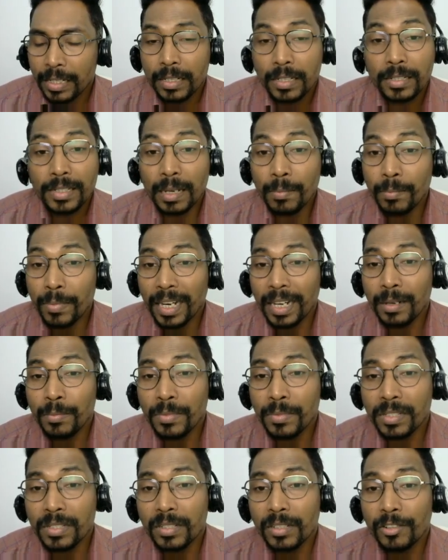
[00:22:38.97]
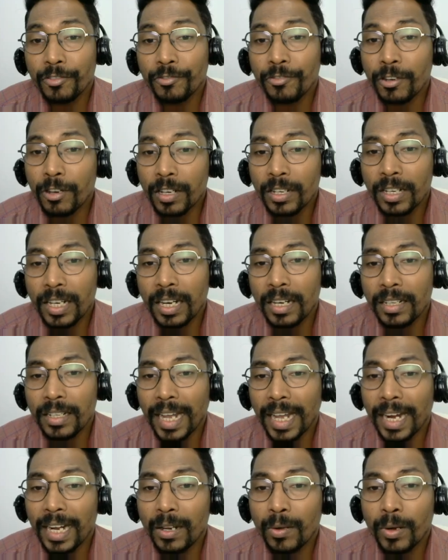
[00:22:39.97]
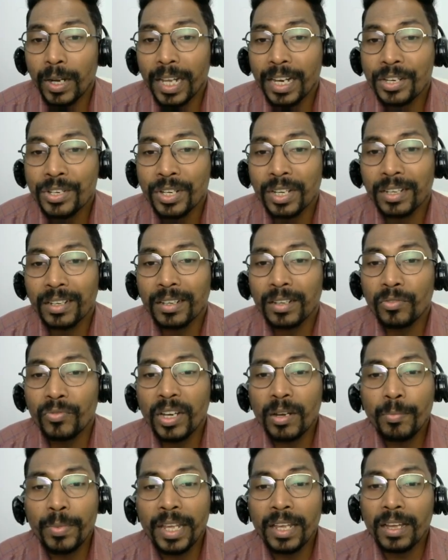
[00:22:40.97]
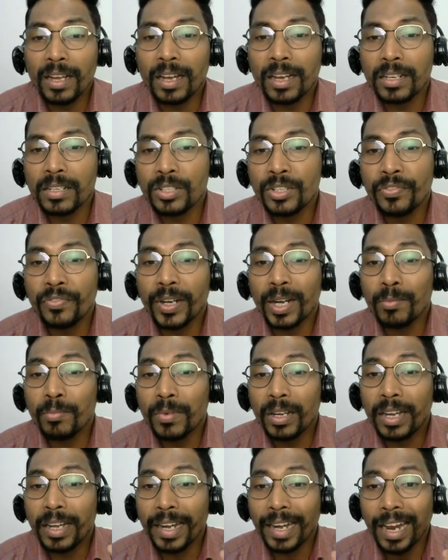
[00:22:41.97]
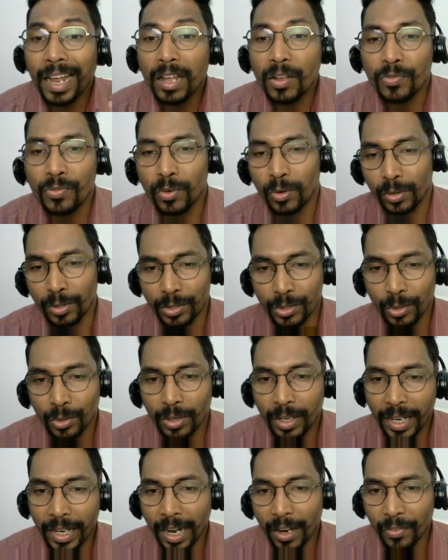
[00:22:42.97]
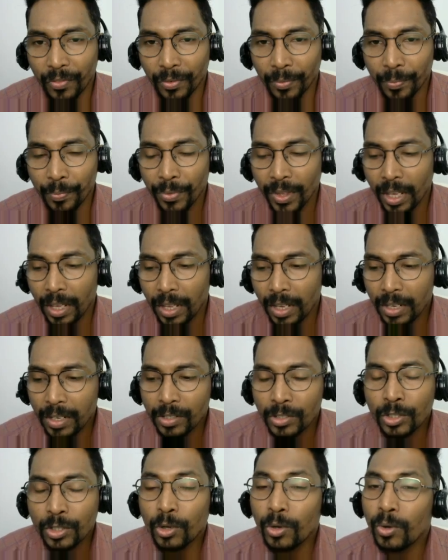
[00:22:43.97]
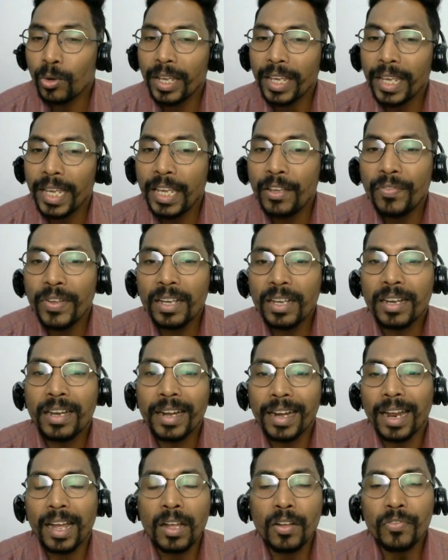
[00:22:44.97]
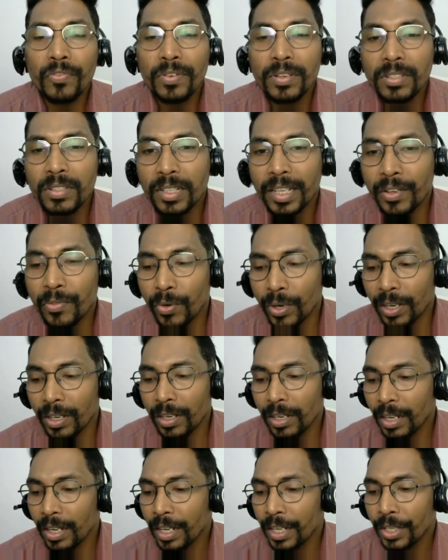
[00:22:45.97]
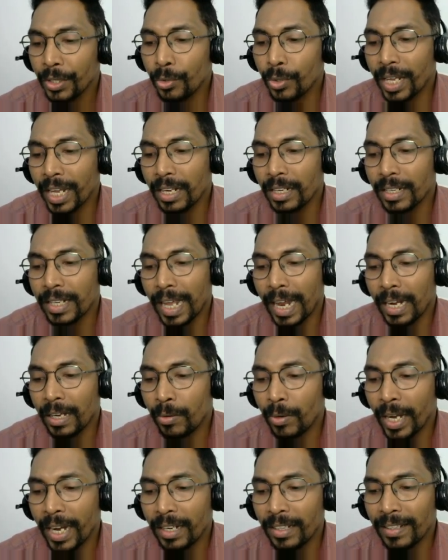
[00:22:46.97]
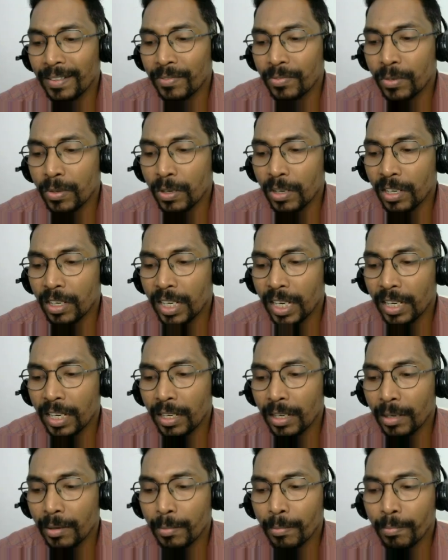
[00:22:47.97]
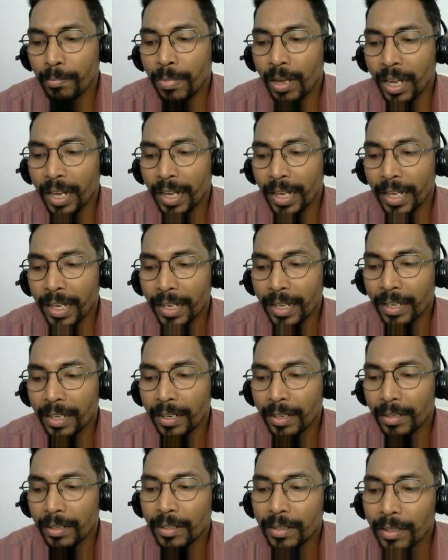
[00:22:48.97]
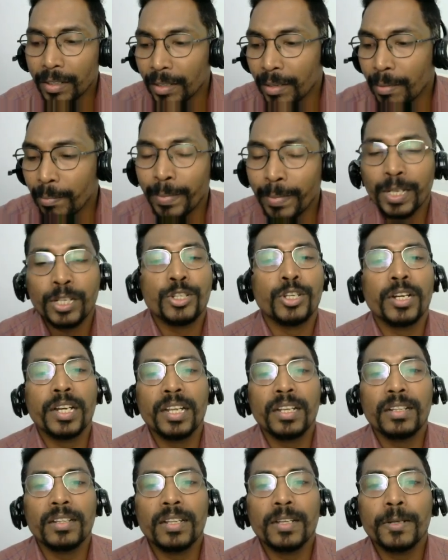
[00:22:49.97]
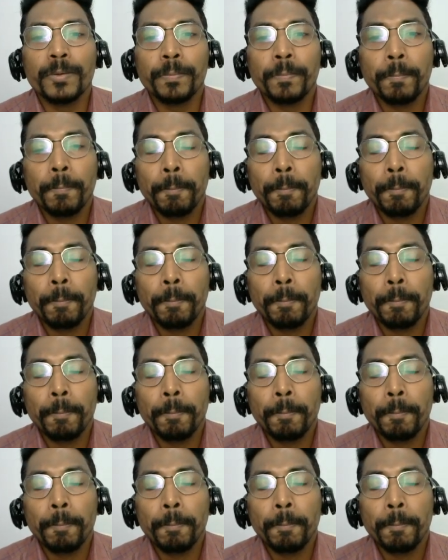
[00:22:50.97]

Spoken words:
sometimes work done calculation will be asked from graph also, graph. So if a graph is given, you can calculate the work done by measuring the